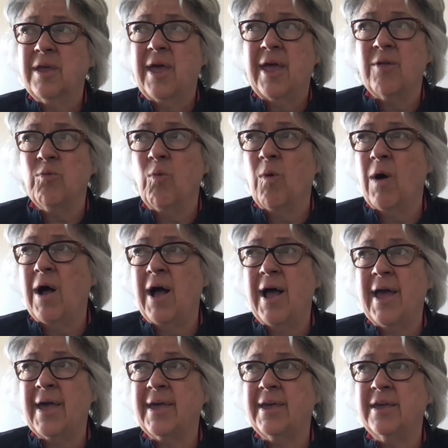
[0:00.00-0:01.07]
and
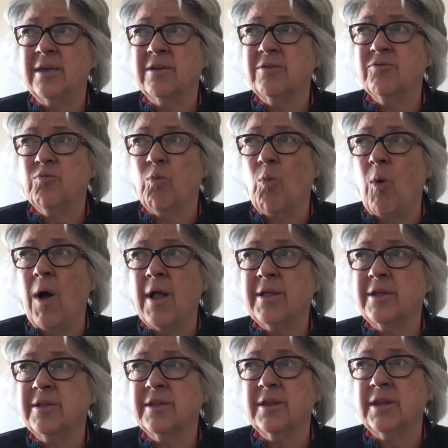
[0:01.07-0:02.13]
why he had
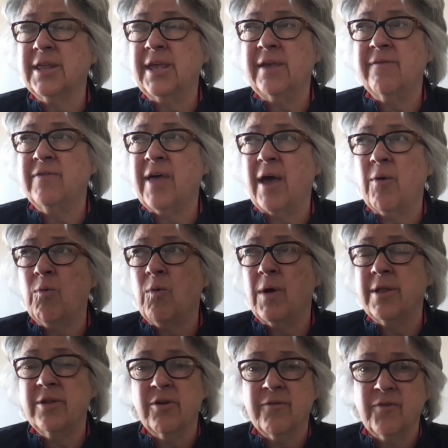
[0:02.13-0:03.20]
wanted to leave that
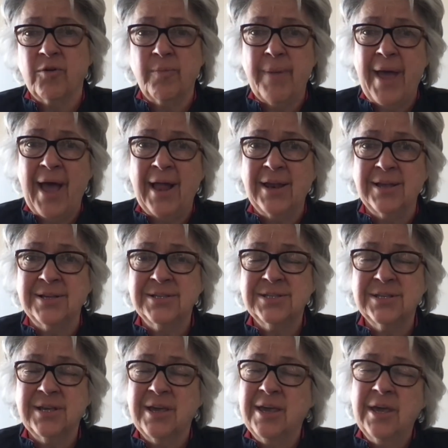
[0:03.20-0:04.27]
wonderful palace.
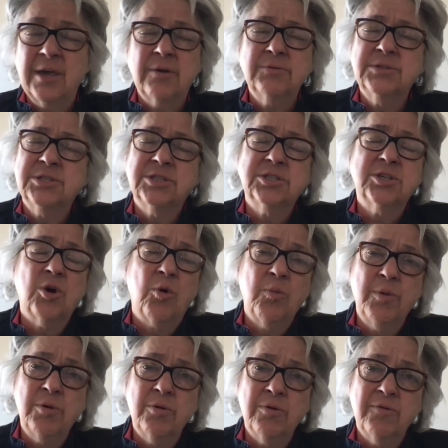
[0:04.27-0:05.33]
It was so
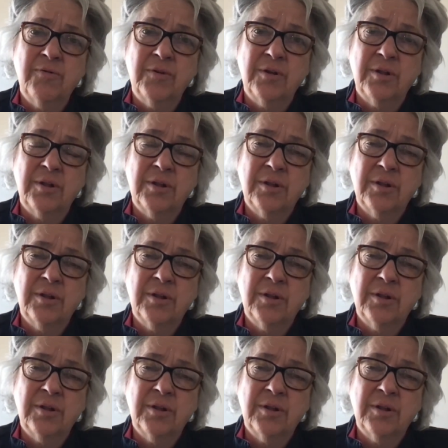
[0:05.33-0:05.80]
beautiful